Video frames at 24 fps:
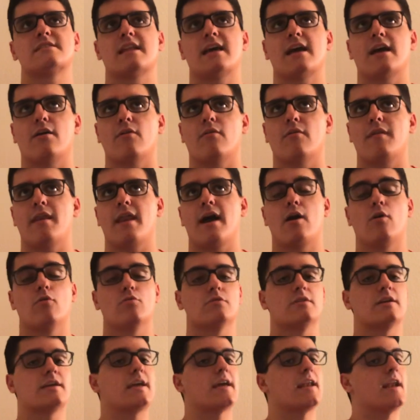now not
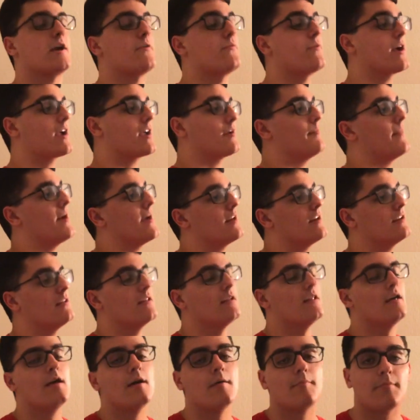only can I recommend
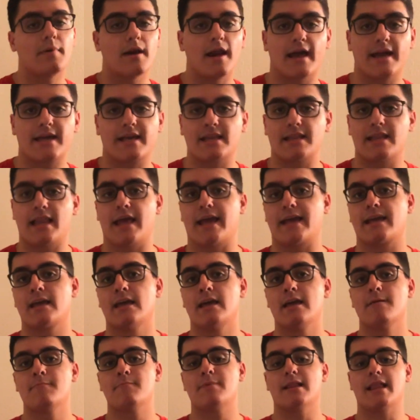it, but I can
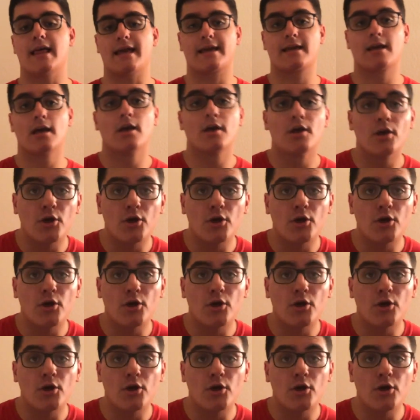be like,